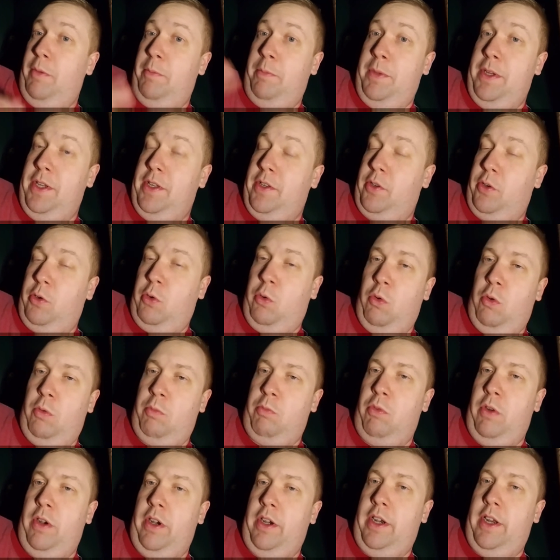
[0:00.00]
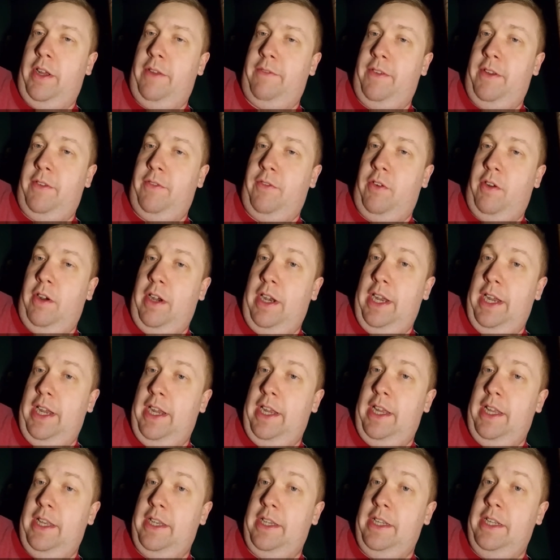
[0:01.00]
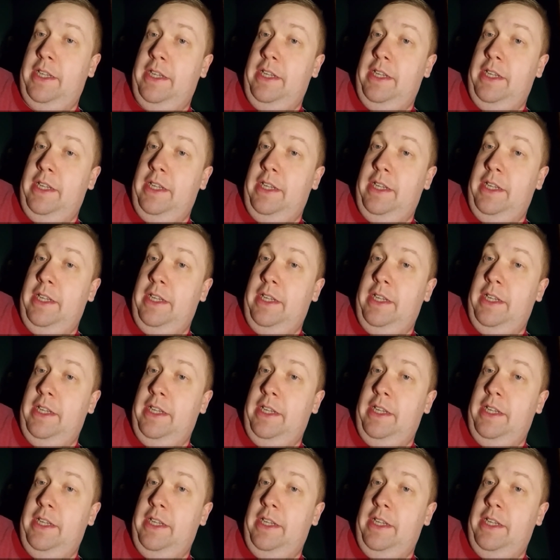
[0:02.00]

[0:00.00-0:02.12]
Best cornbread I've ever had